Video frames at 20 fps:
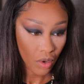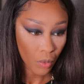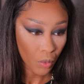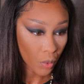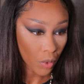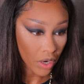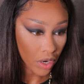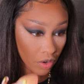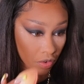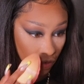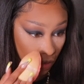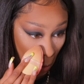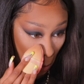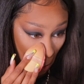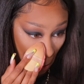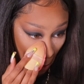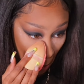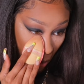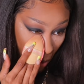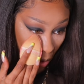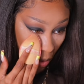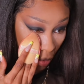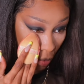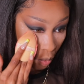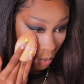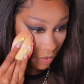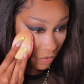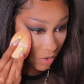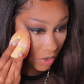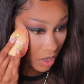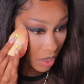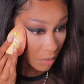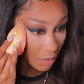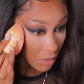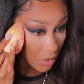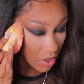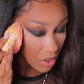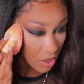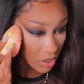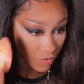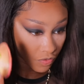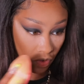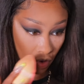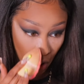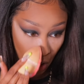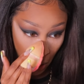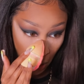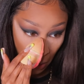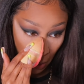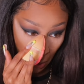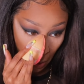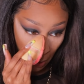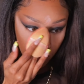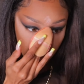Whatever, we've come this far.